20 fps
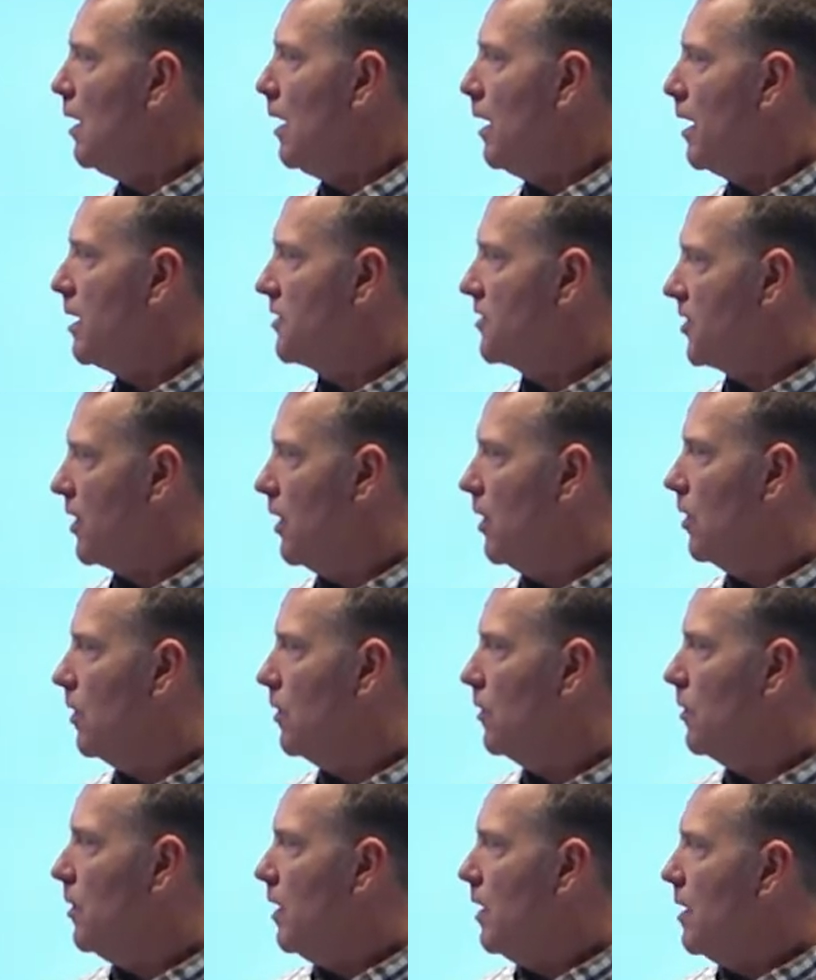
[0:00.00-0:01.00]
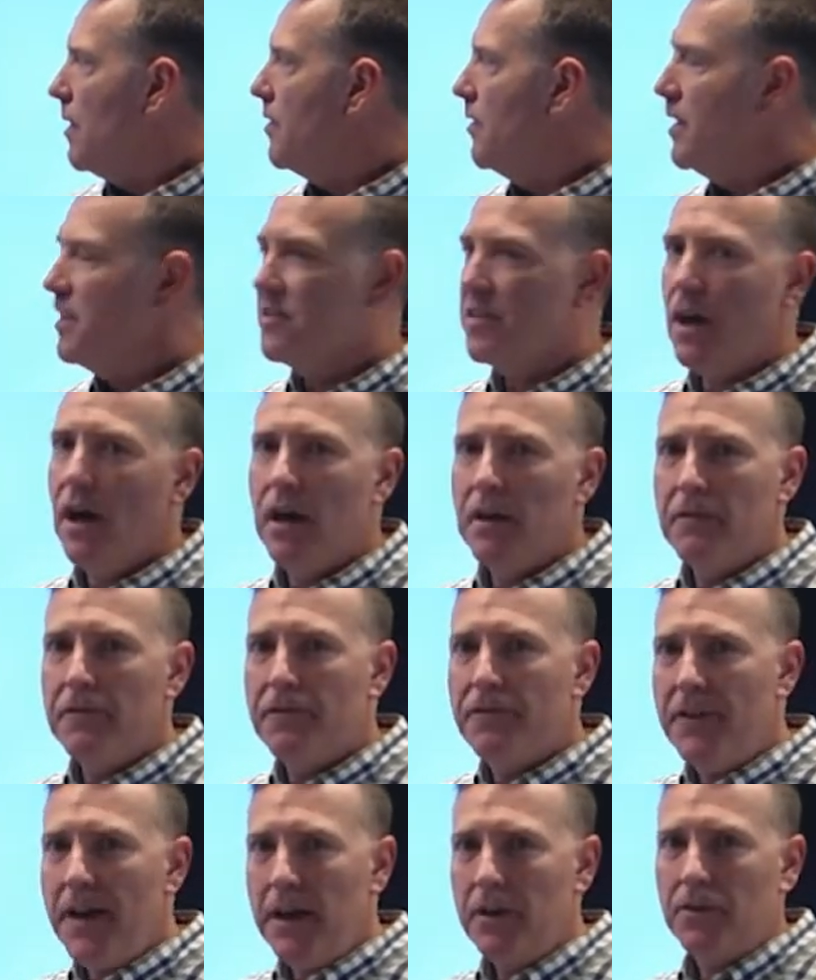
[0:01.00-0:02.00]
And so this
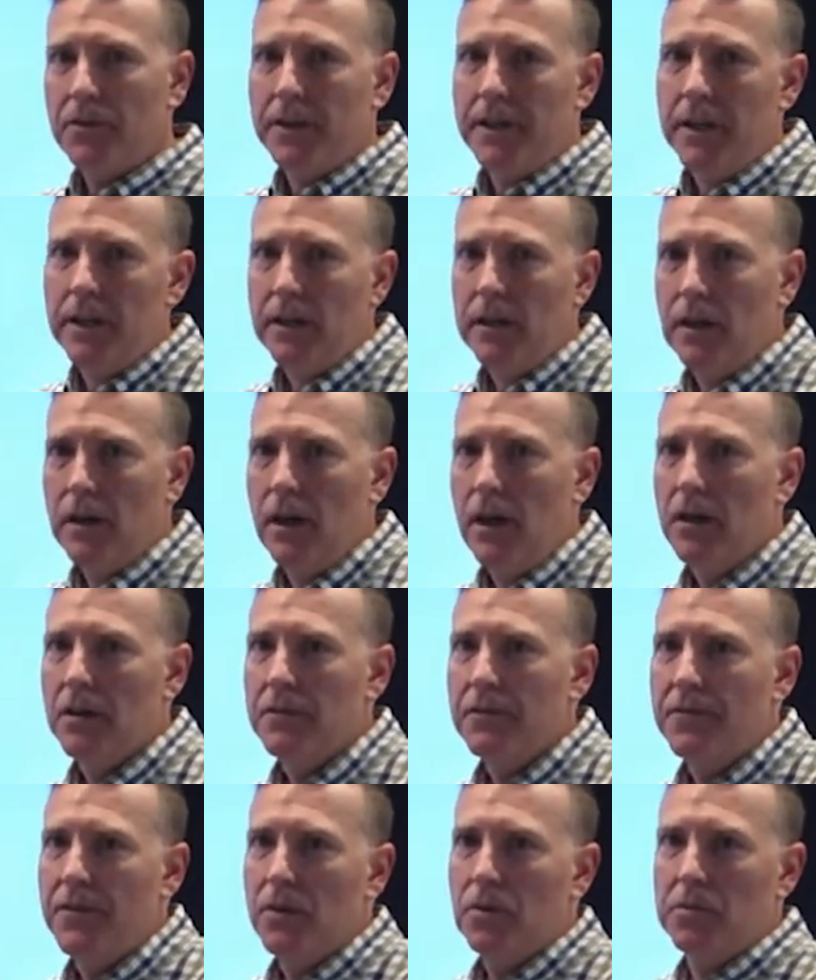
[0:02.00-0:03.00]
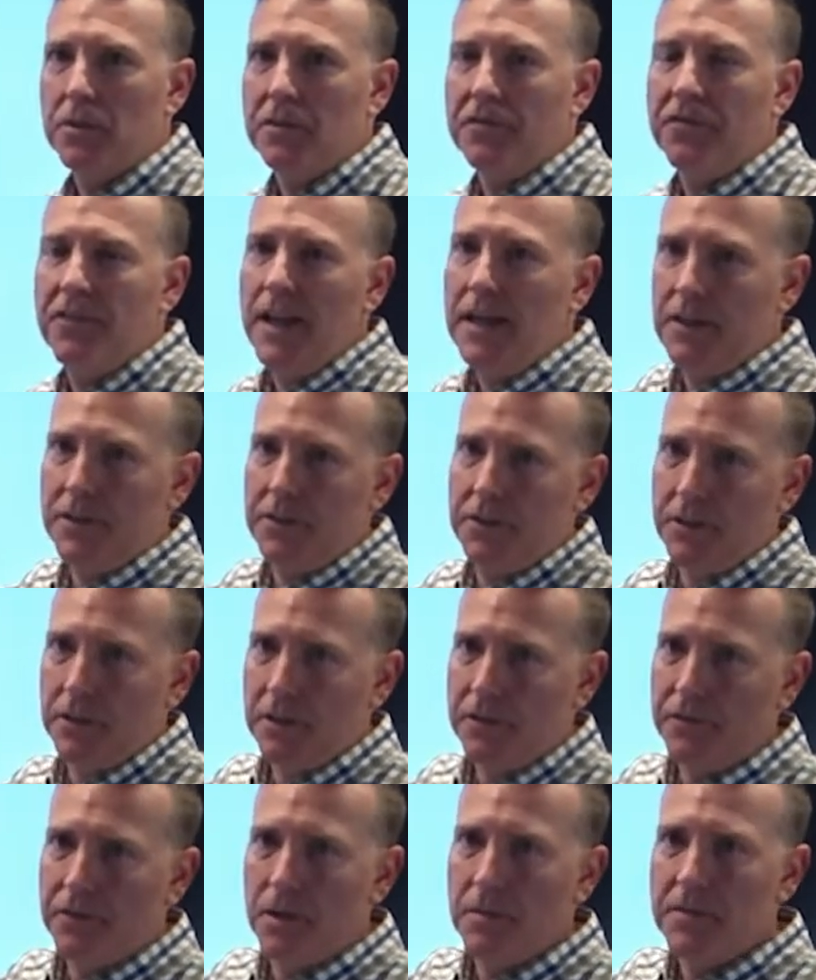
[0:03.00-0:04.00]
unfettering of the reflector
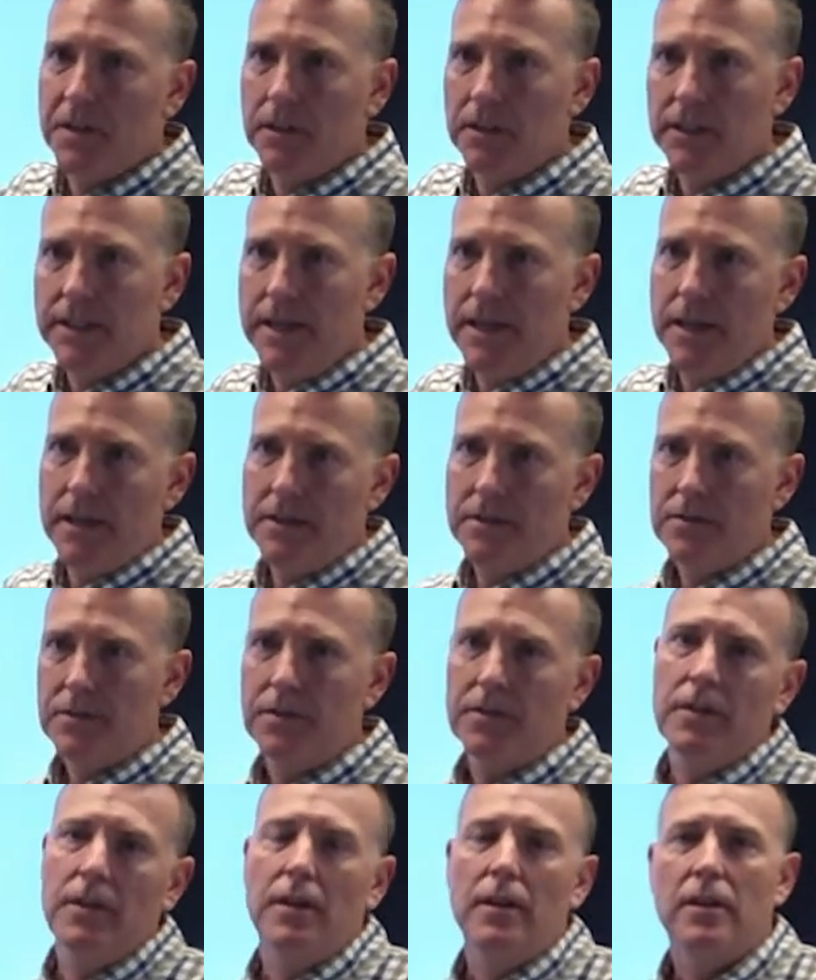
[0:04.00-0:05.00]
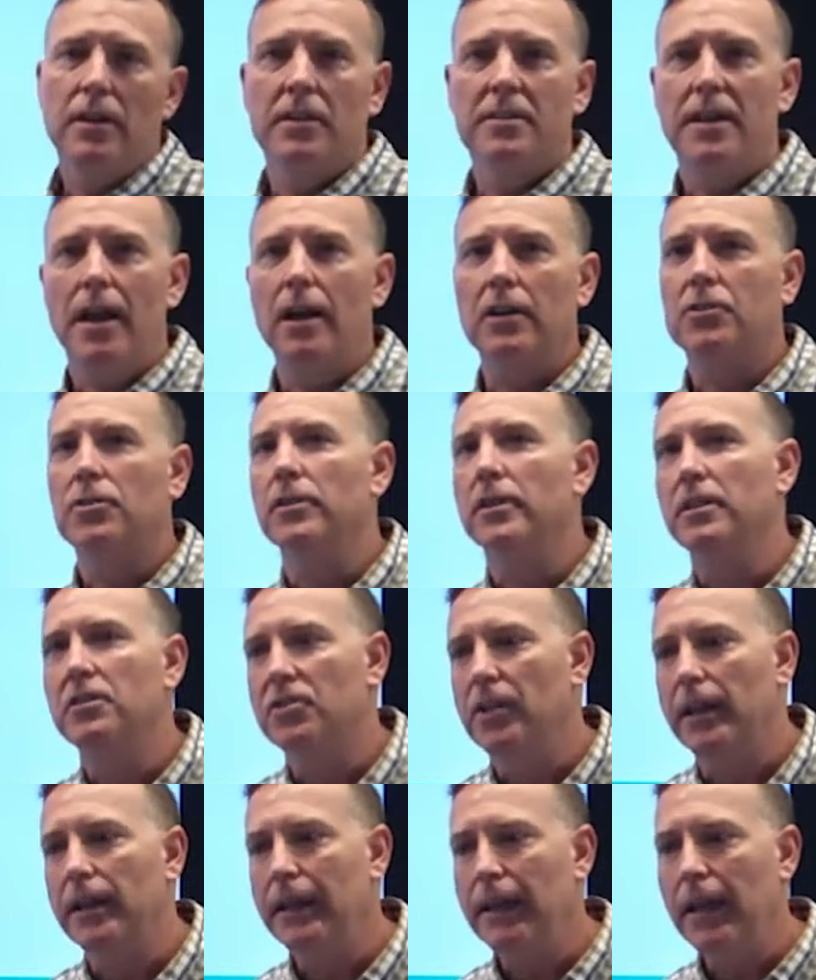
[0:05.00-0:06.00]
from the lens is actually a
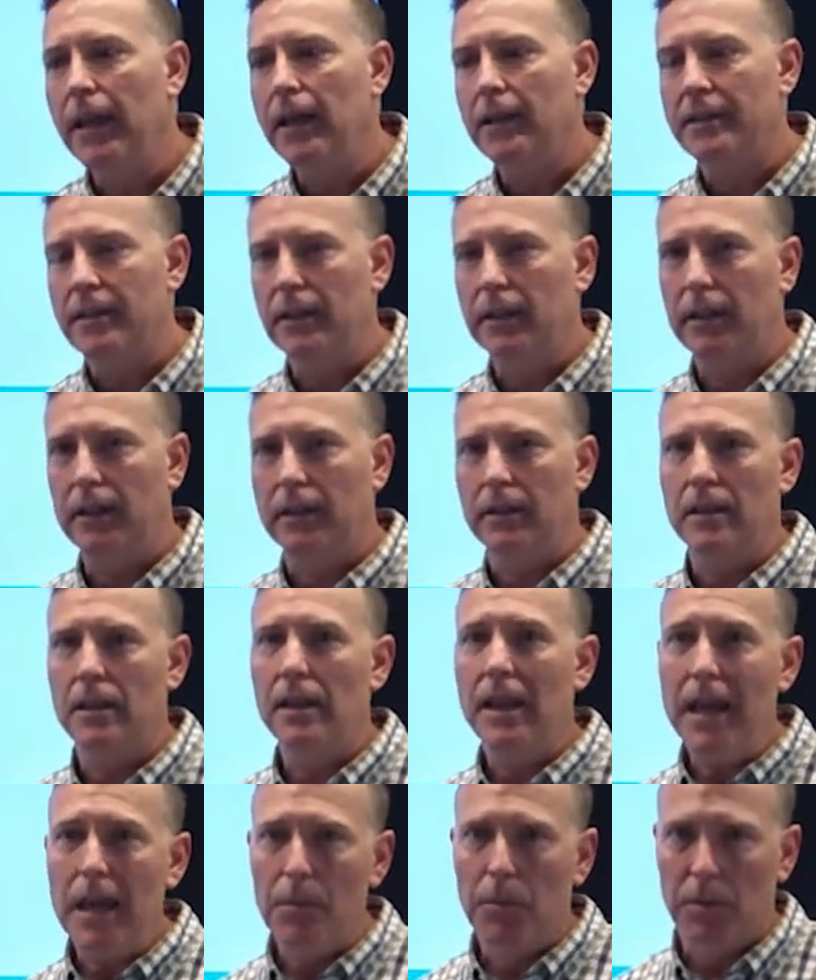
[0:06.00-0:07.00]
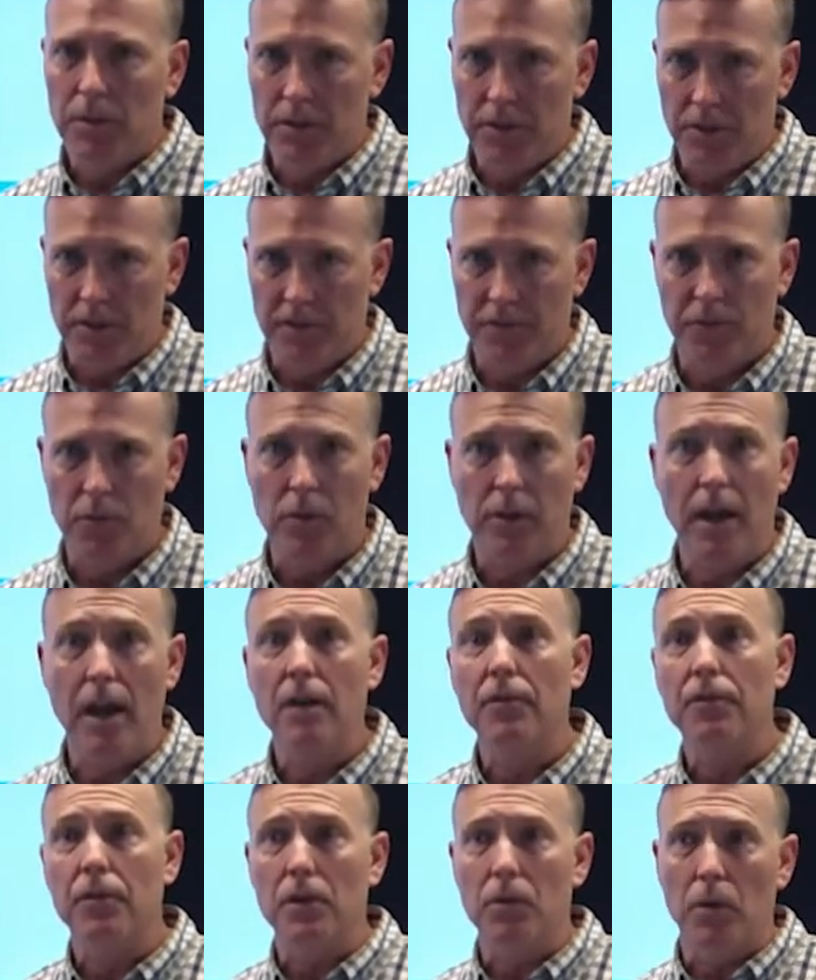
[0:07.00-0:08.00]
gigantic enabler for
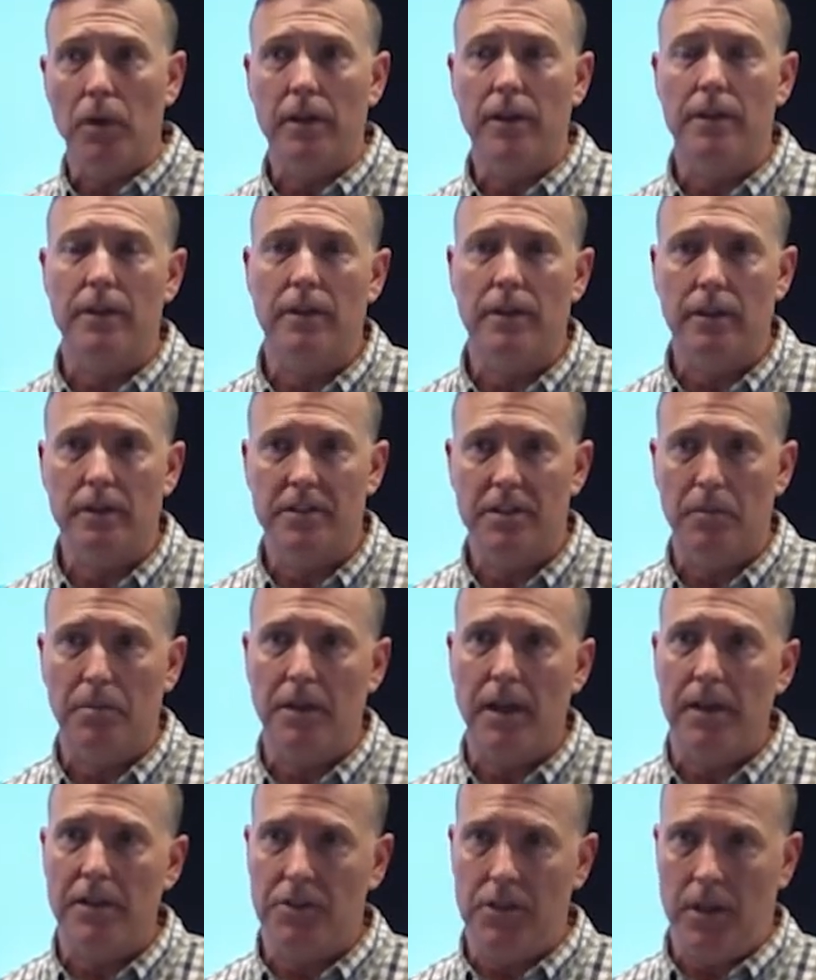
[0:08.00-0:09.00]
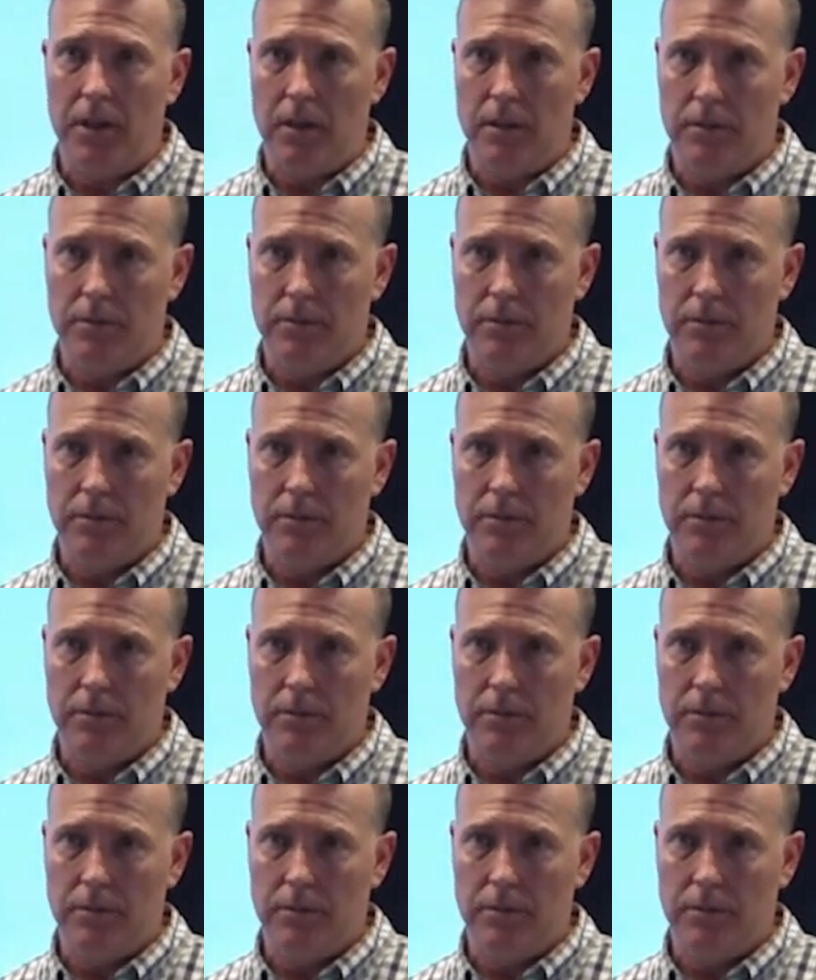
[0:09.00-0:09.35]
everyone in the supply chain.